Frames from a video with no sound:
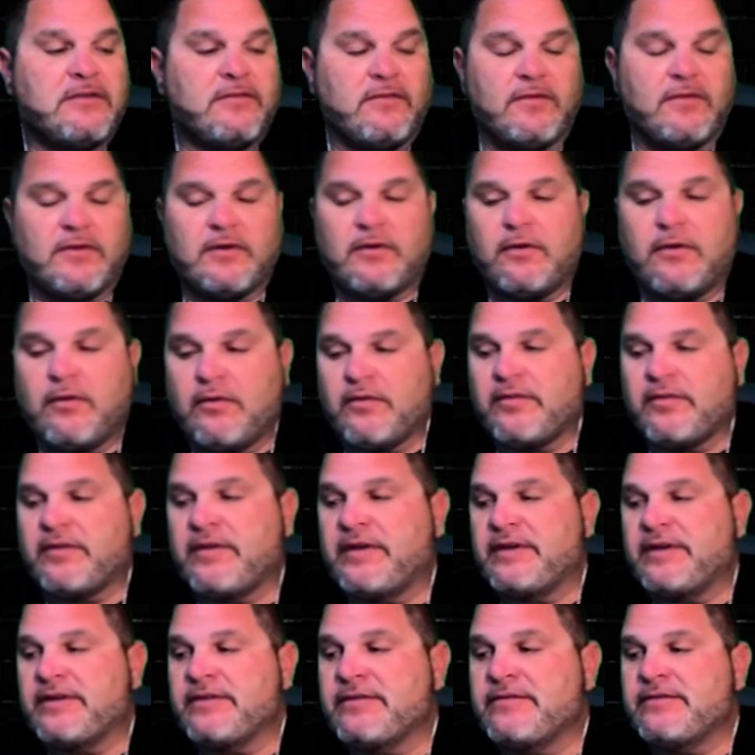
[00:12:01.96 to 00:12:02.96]
the whole
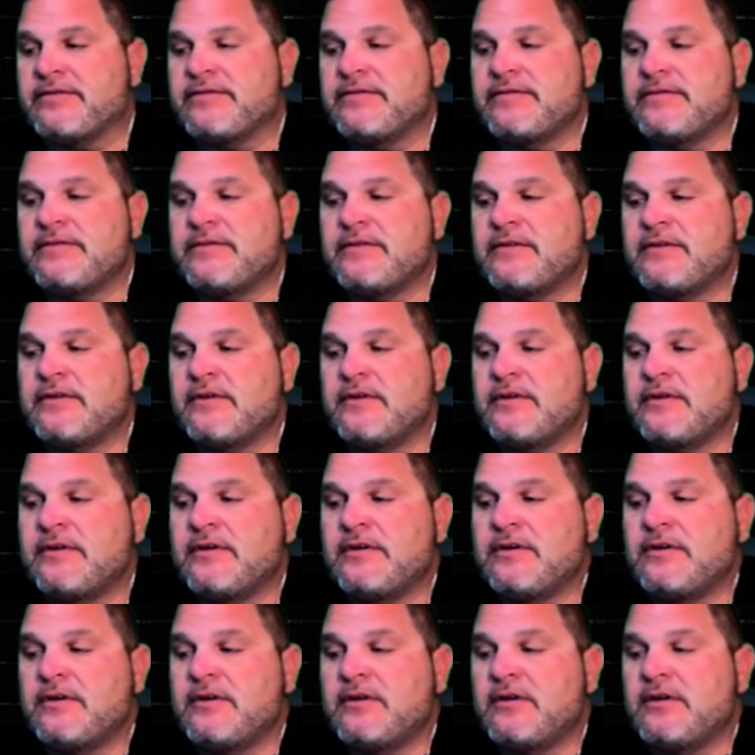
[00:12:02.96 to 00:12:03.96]
thing.
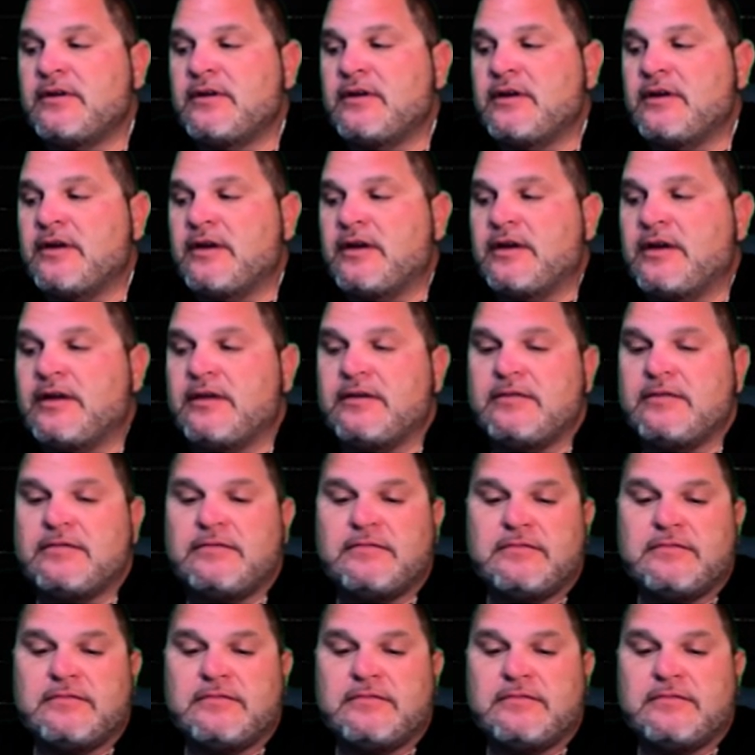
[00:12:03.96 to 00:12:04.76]
And